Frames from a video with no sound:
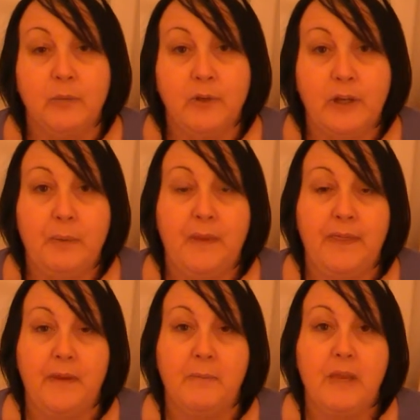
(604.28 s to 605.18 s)
work with
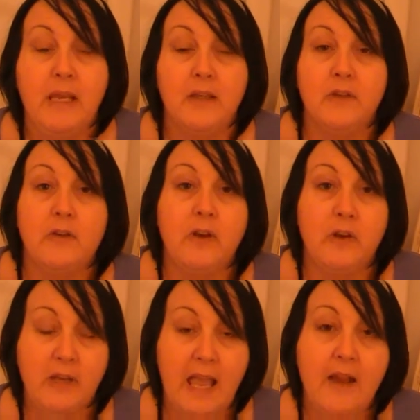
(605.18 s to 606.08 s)
them. So if you
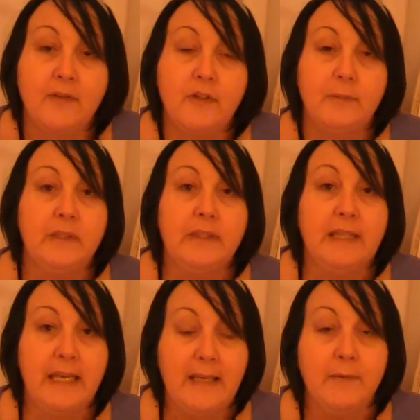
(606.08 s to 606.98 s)
look after them and you
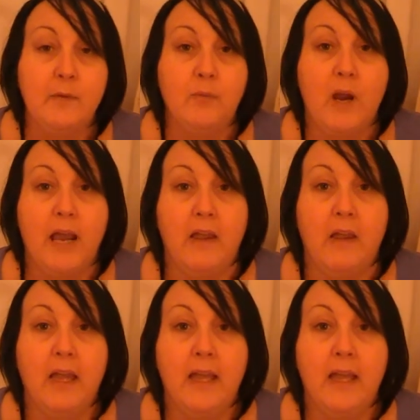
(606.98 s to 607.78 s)
keep them well,